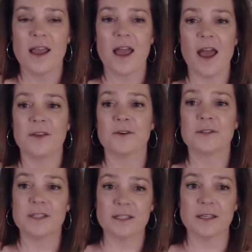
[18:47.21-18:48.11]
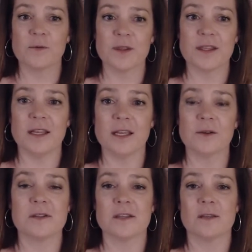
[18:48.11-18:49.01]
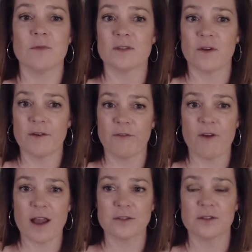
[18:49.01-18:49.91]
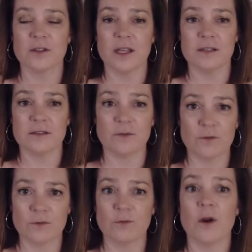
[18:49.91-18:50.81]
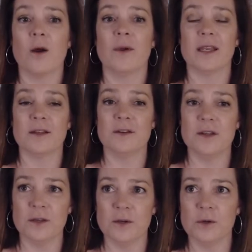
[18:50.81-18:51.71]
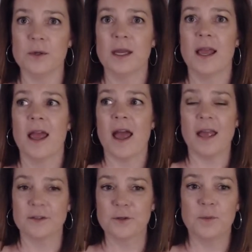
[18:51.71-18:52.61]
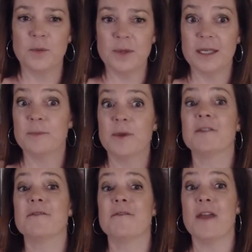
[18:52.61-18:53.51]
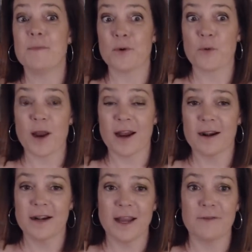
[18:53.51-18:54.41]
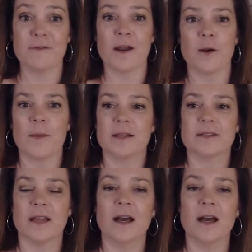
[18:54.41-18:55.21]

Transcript: And you're dealing with an ecosystem that's very fragile and growing and new and could be a bit of a vaporware environment.